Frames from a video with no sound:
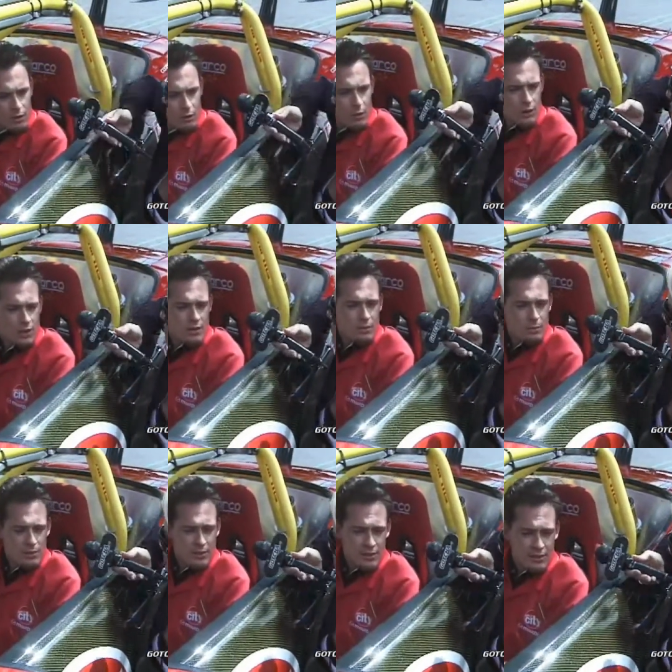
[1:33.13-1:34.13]
Well, that's
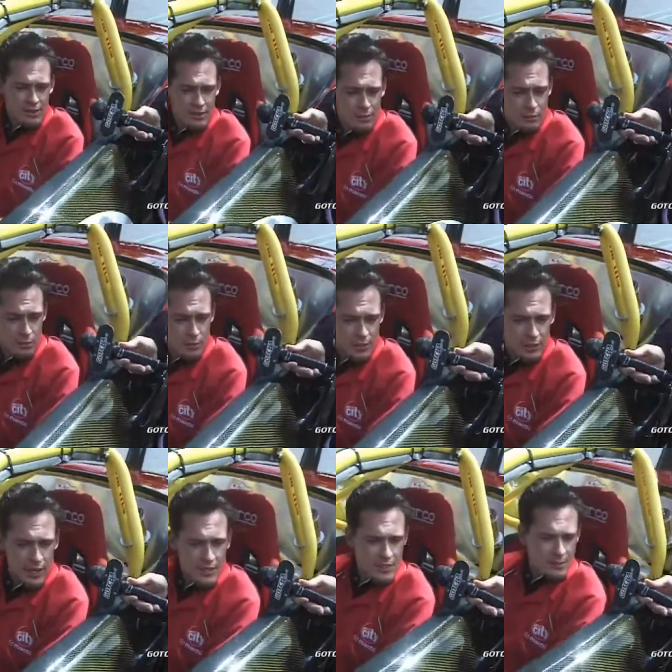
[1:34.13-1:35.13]
one of the things that was really
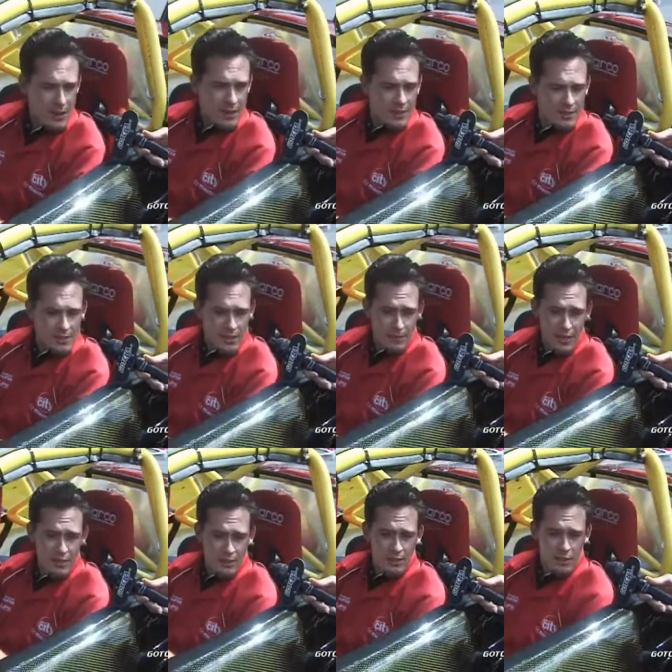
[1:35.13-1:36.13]
nice about it is I
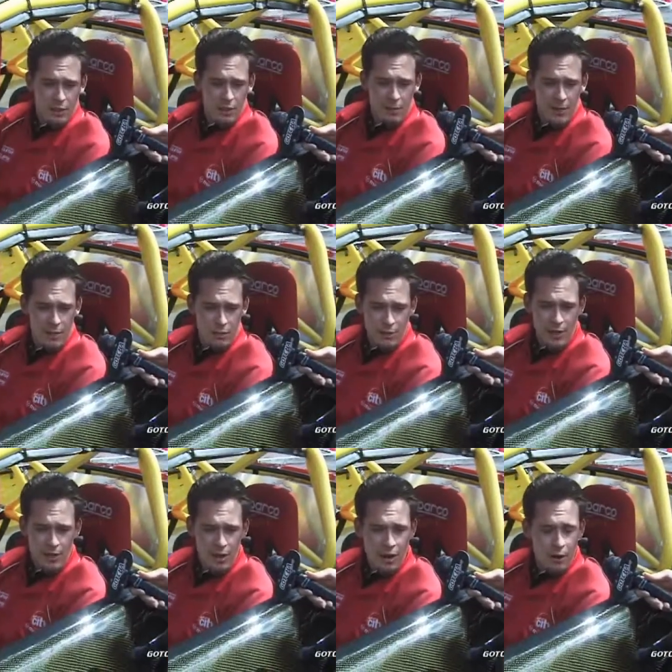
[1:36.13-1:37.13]
basically took my
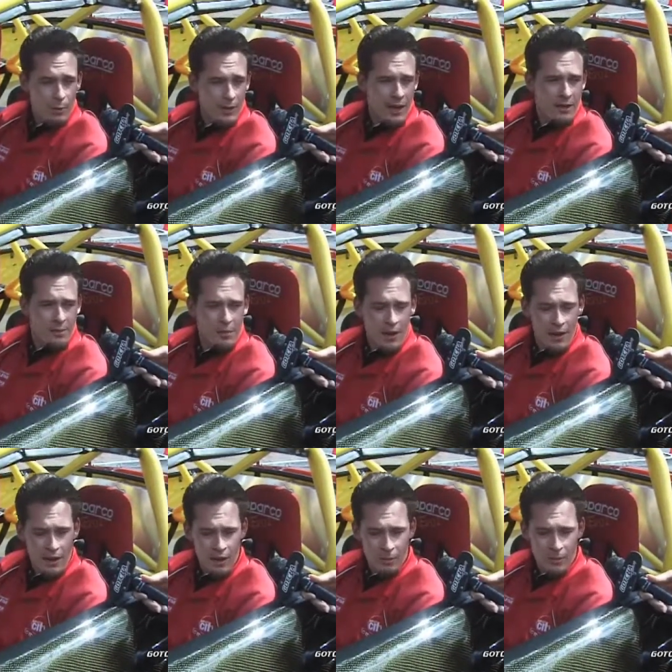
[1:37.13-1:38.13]
street car, went out and bought a
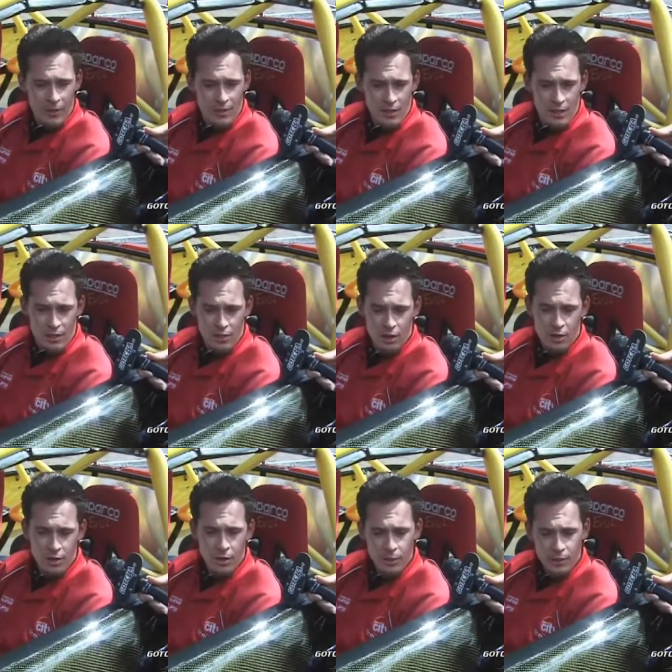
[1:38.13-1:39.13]
helmet,
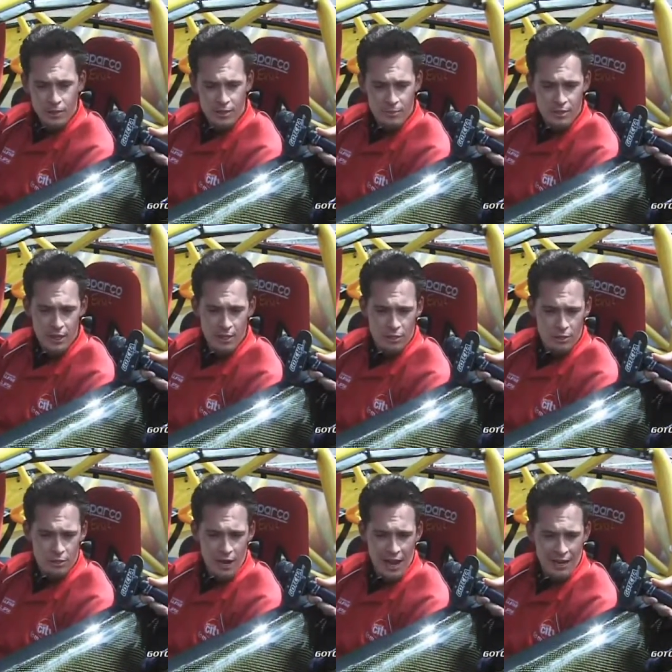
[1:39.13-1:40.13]
started going to some
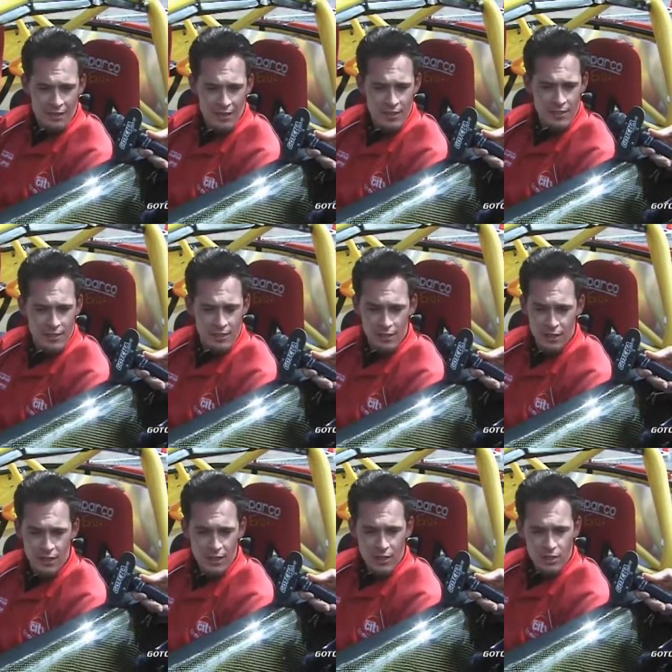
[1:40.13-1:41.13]
sanctioned track days, and
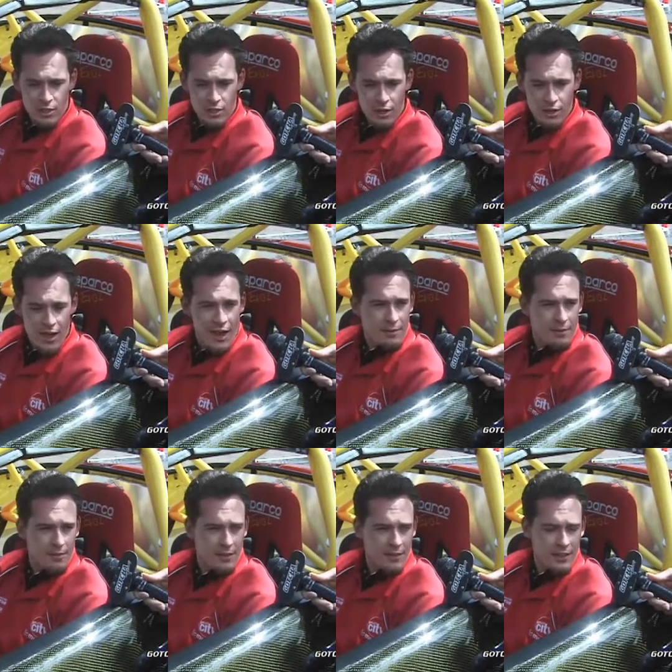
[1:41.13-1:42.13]
just started having
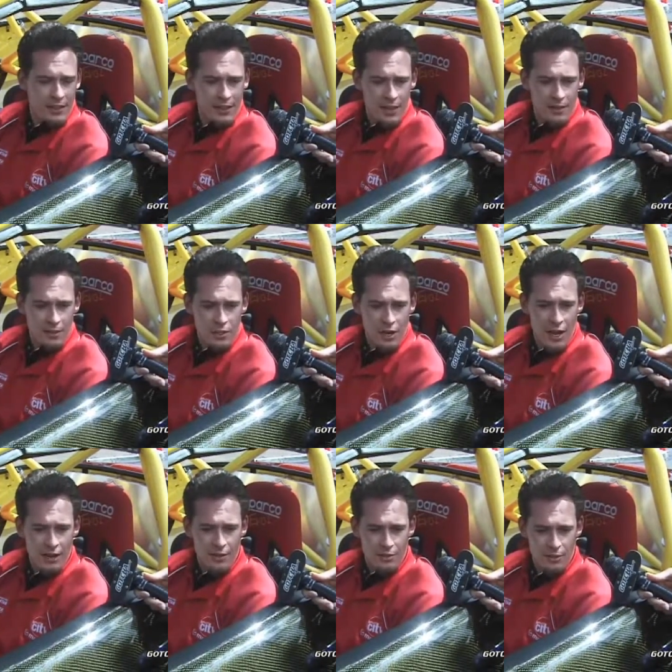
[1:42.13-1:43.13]
fun, getting out at the
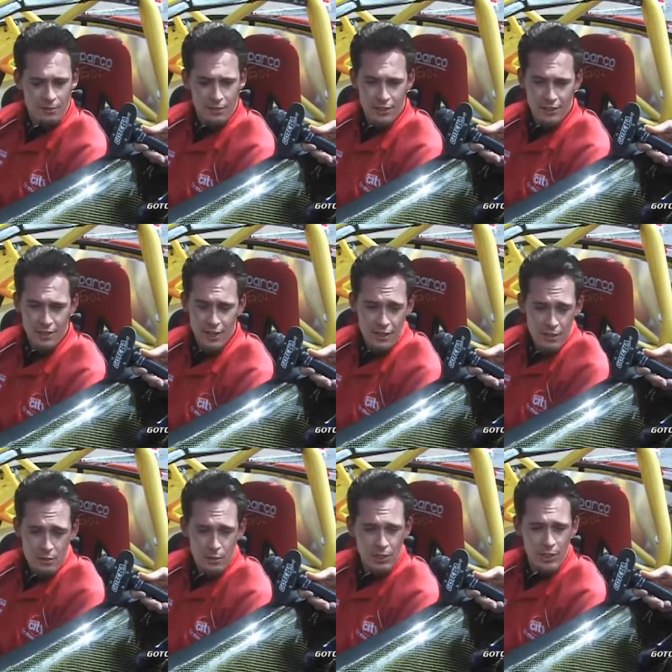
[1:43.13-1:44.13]
track and drifting. And
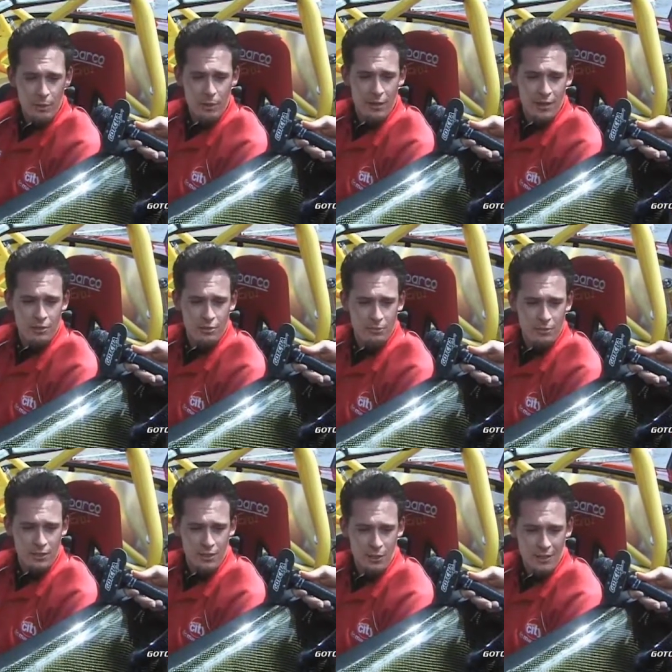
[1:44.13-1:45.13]
that's really what makes
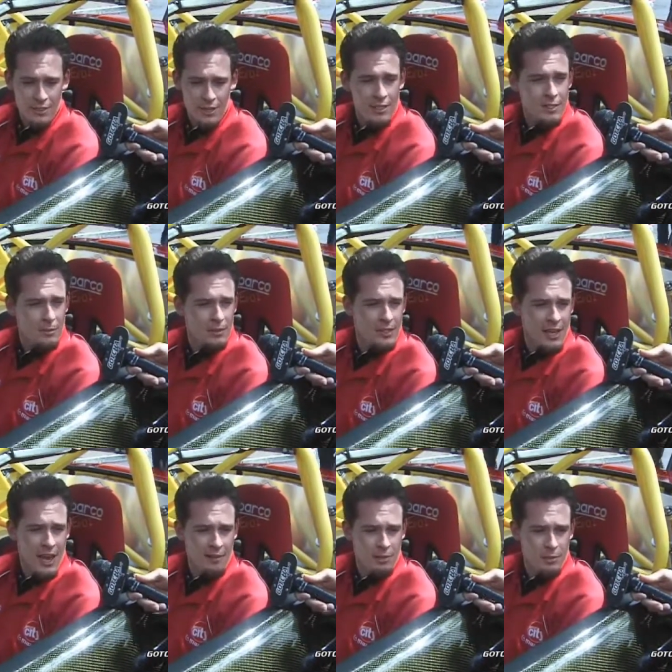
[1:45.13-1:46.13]
drifting so accessible to the
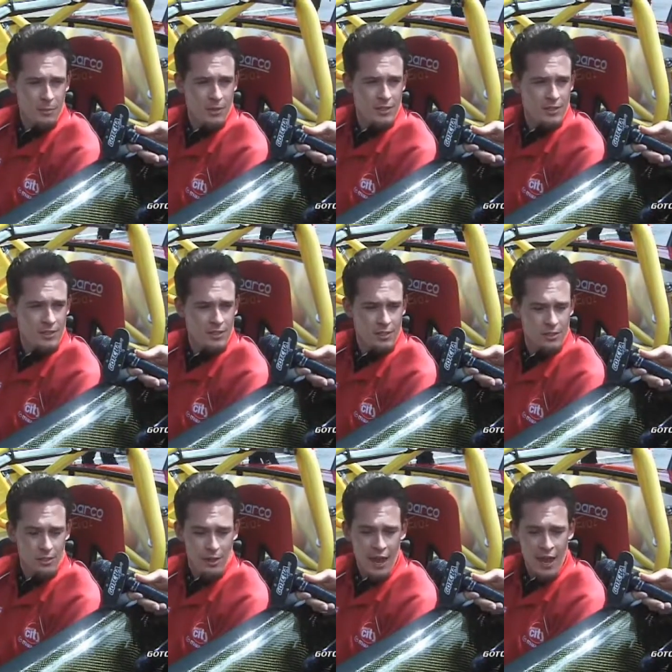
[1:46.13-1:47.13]
average person is
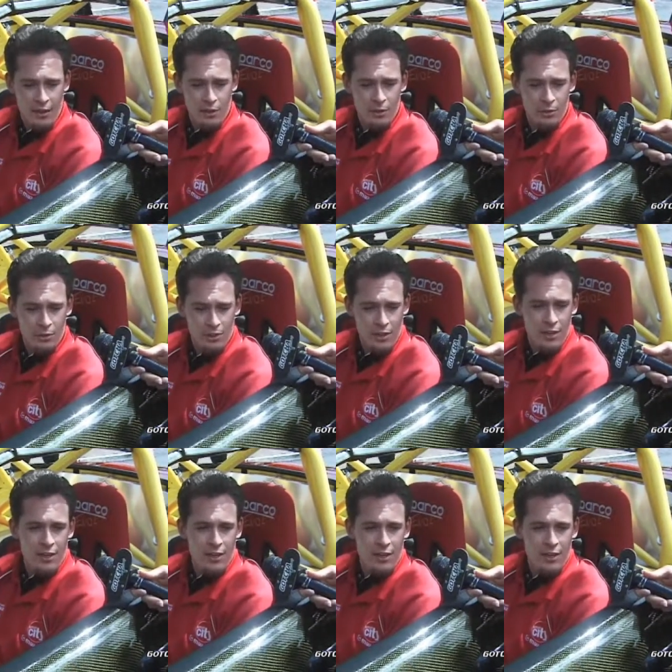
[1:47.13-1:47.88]
you can use